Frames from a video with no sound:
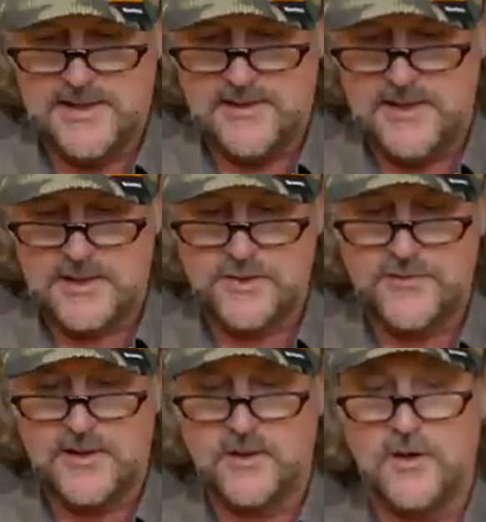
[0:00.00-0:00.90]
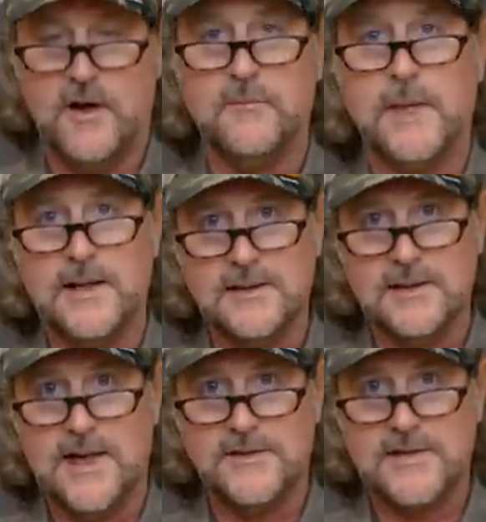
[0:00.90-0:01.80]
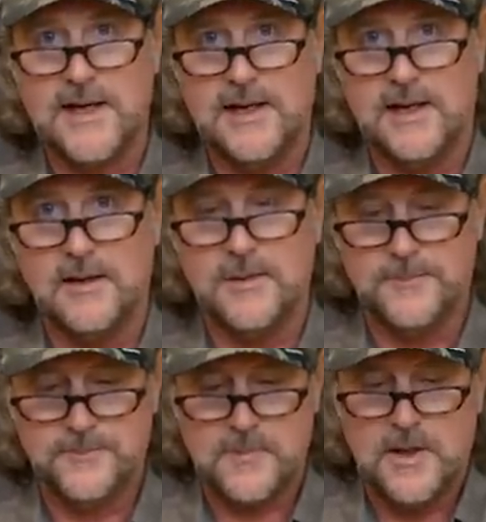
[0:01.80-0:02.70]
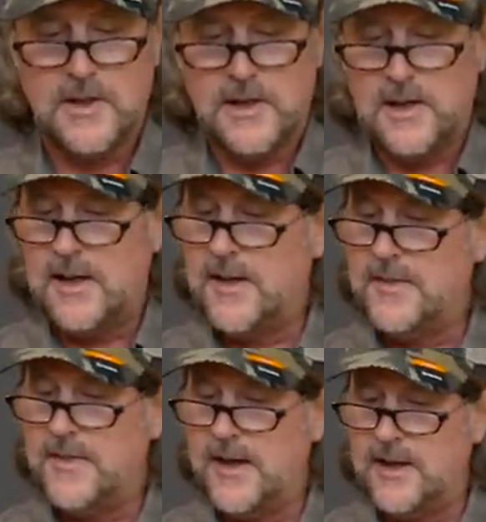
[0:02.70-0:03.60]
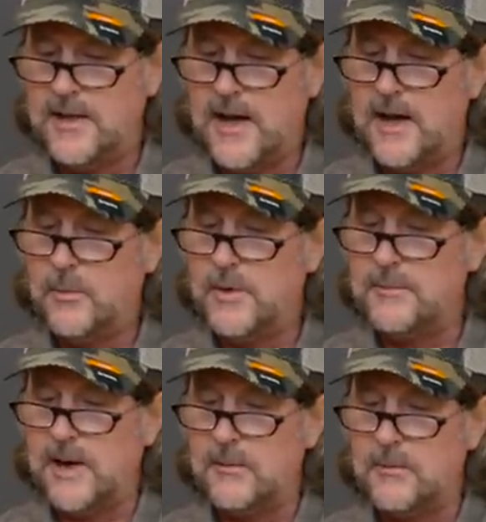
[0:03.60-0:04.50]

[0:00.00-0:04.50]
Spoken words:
index finger of my left hand. Then with my